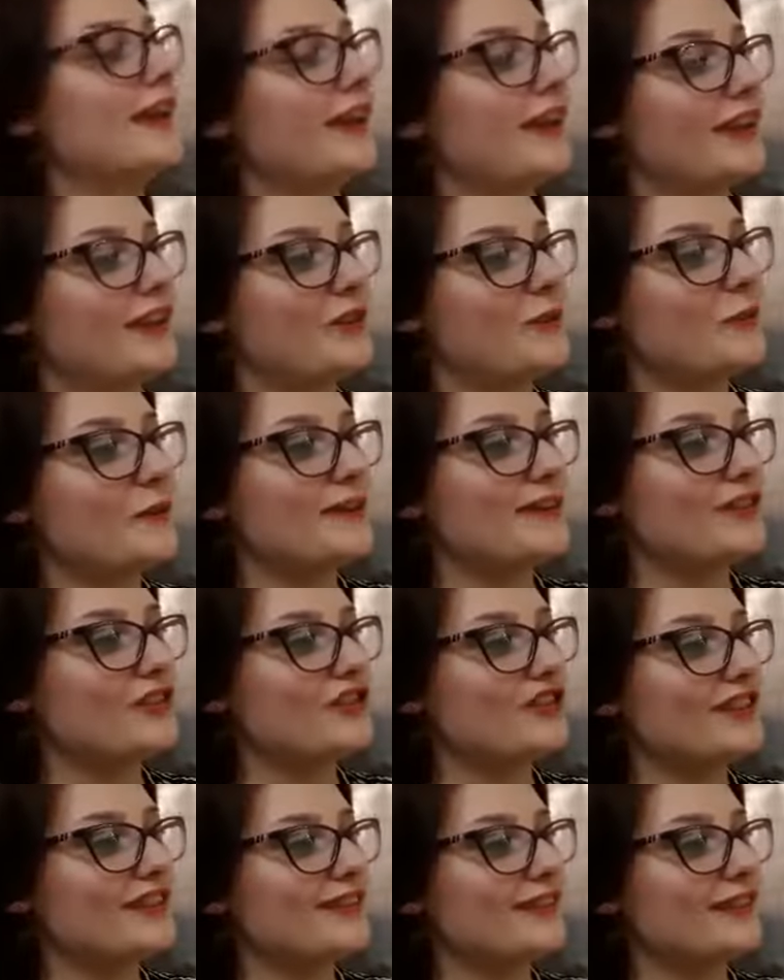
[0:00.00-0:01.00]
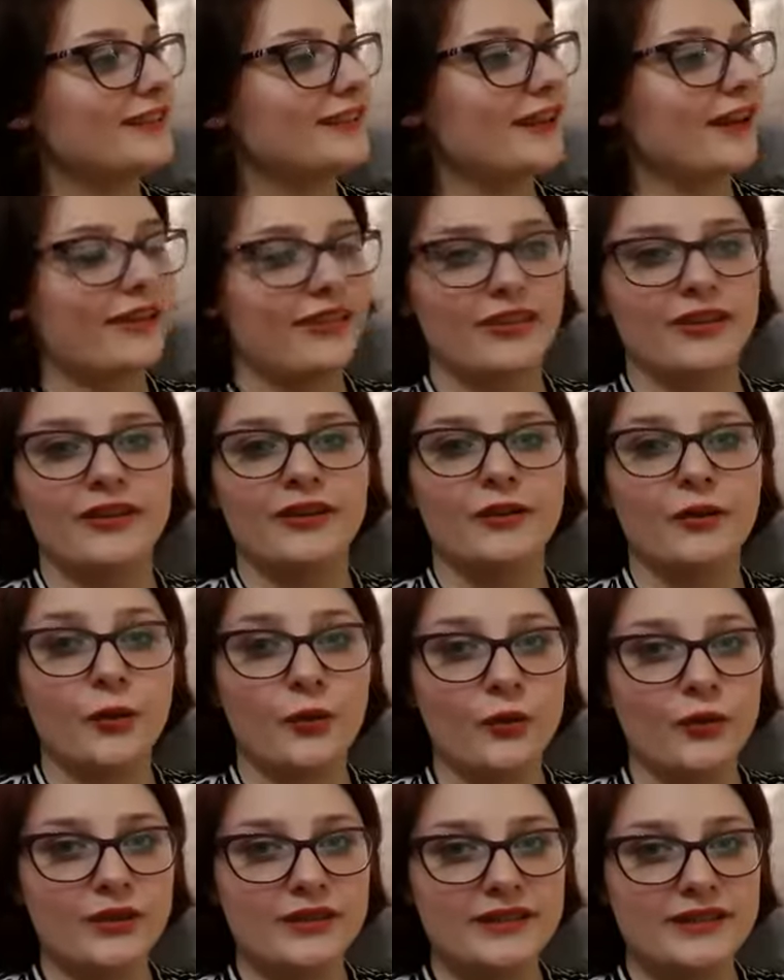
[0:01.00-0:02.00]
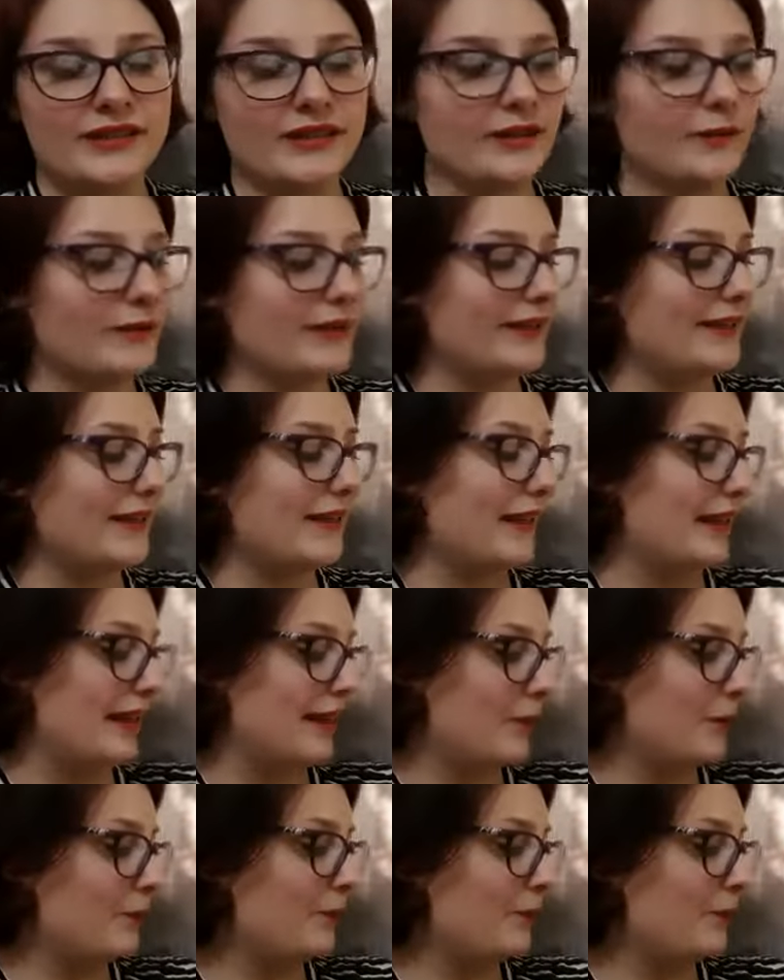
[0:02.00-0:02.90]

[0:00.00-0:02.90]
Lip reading: It was just another ordinary day.